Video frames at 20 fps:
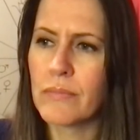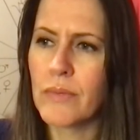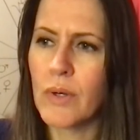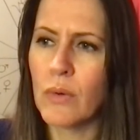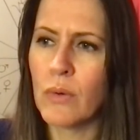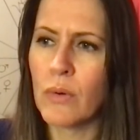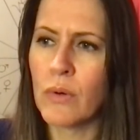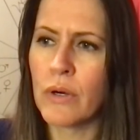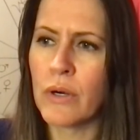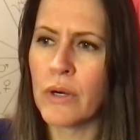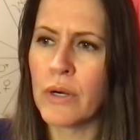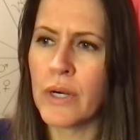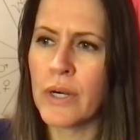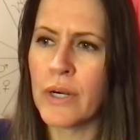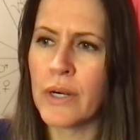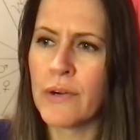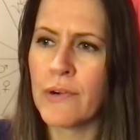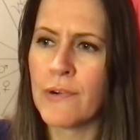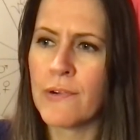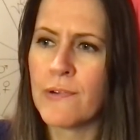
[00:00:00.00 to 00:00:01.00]

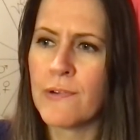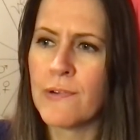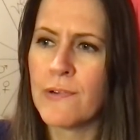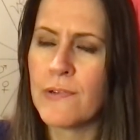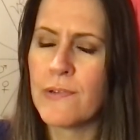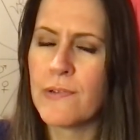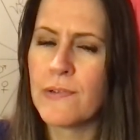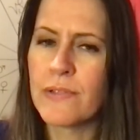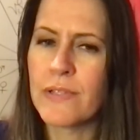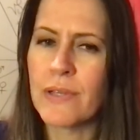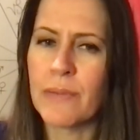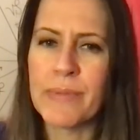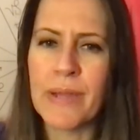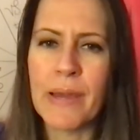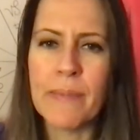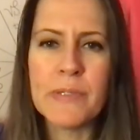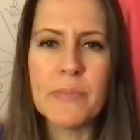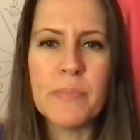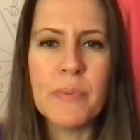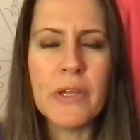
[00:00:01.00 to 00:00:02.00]
or
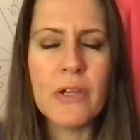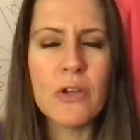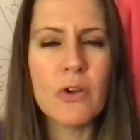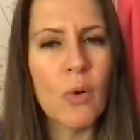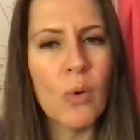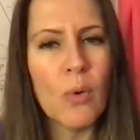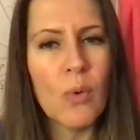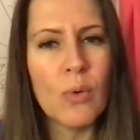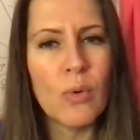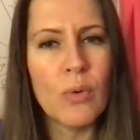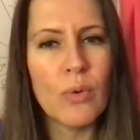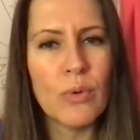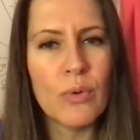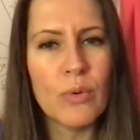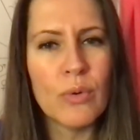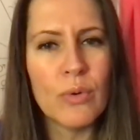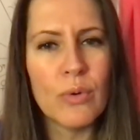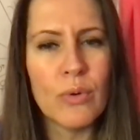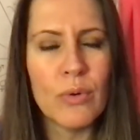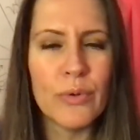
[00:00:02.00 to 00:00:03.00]
sometimes being
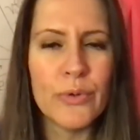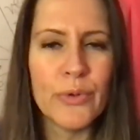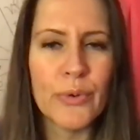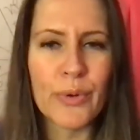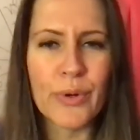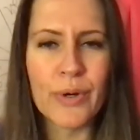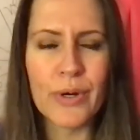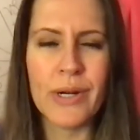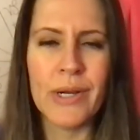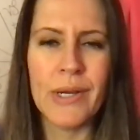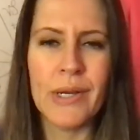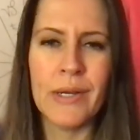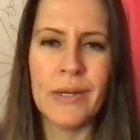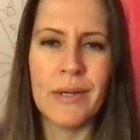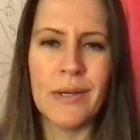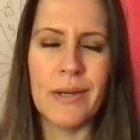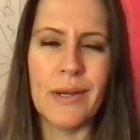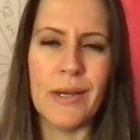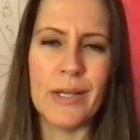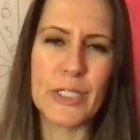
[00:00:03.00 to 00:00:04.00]
cold, or
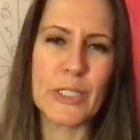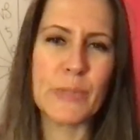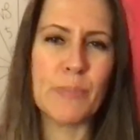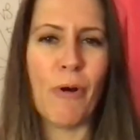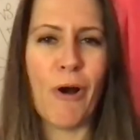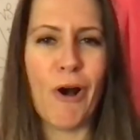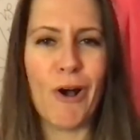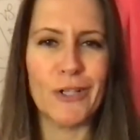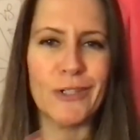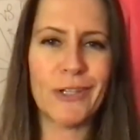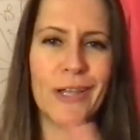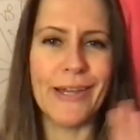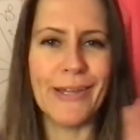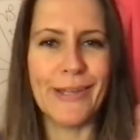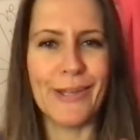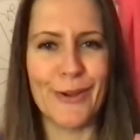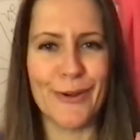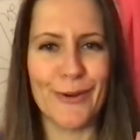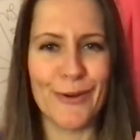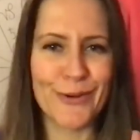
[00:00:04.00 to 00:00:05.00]
a Spock-like
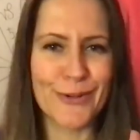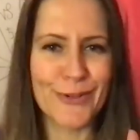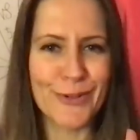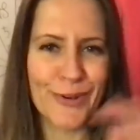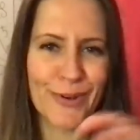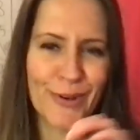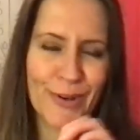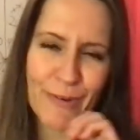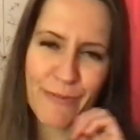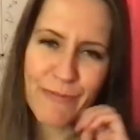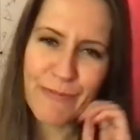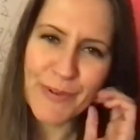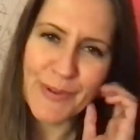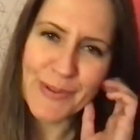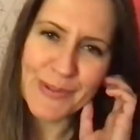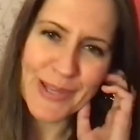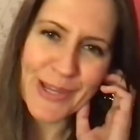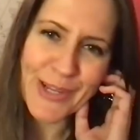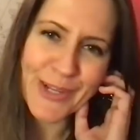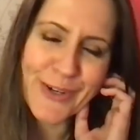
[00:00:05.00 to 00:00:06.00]
character. It
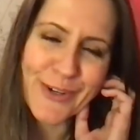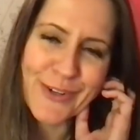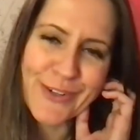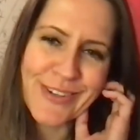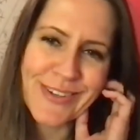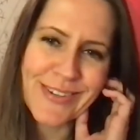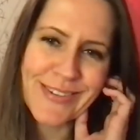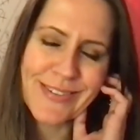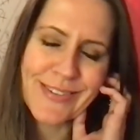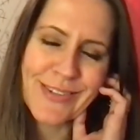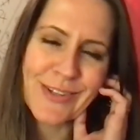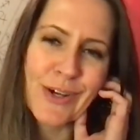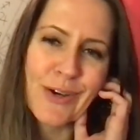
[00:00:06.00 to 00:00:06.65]
feels like you're just,